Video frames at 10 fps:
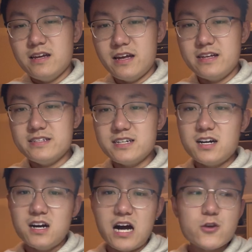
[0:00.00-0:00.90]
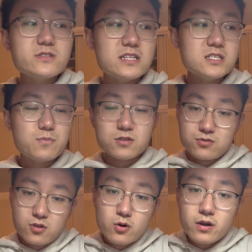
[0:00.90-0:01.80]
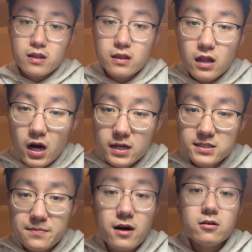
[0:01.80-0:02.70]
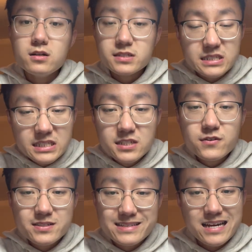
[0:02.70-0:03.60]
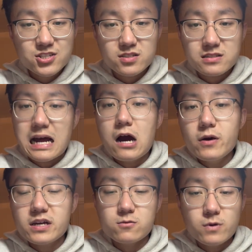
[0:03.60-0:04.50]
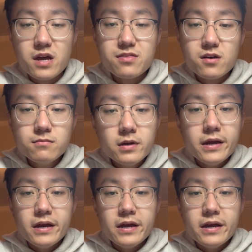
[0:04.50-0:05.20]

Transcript: And I use this book to learn a lot about different sections, how I can write them,